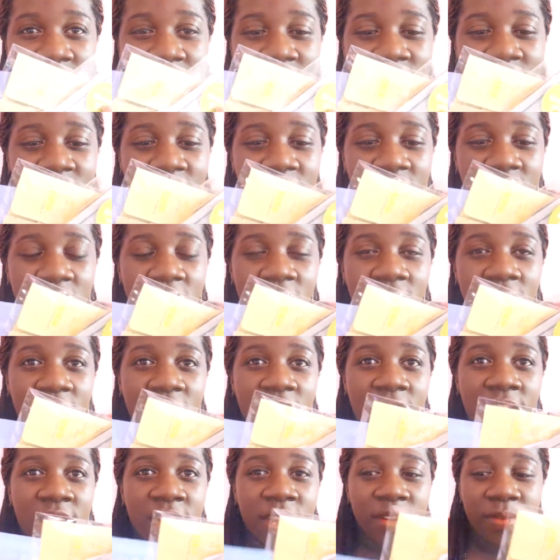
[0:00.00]
There
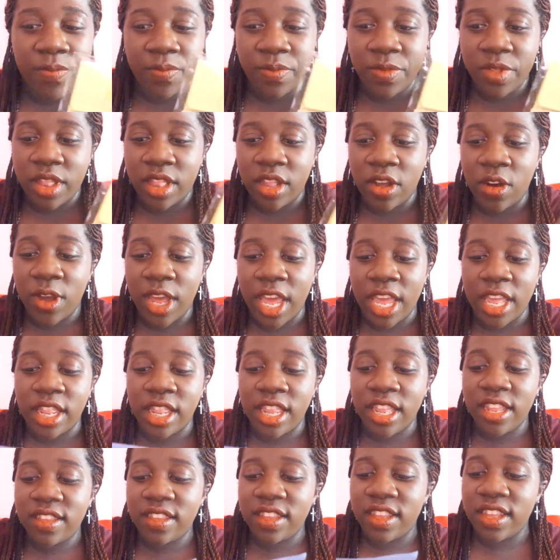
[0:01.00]
are, okay,
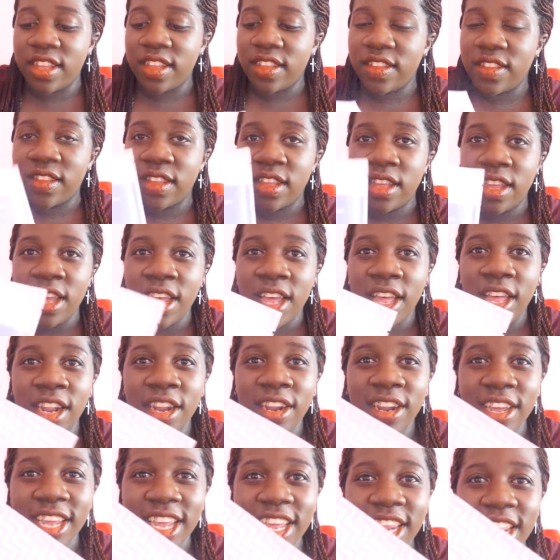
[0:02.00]
this is,
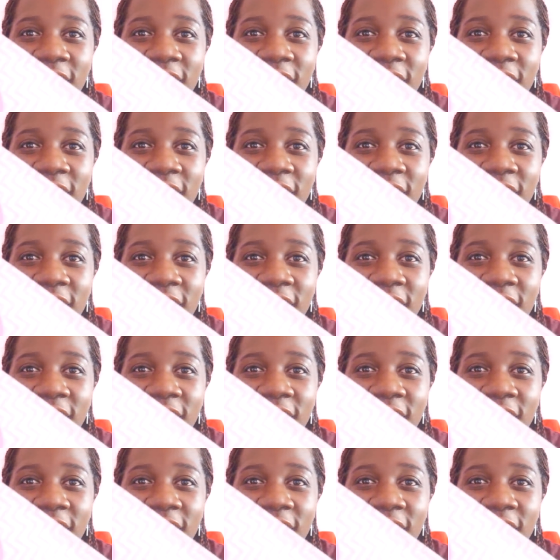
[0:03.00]
look at